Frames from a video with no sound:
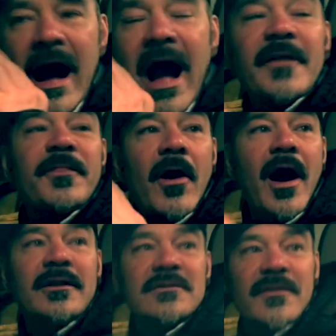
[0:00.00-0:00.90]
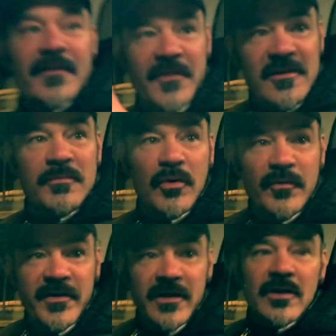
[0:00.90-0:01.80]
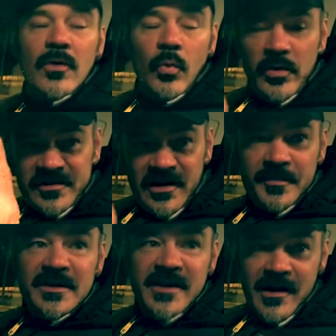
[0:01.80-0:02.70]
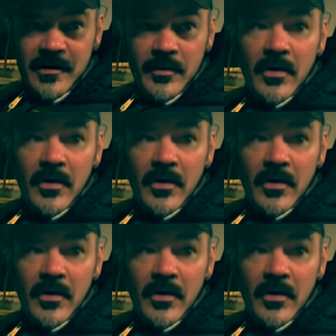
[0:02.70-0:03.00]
I thought that this movie was going to be terrible.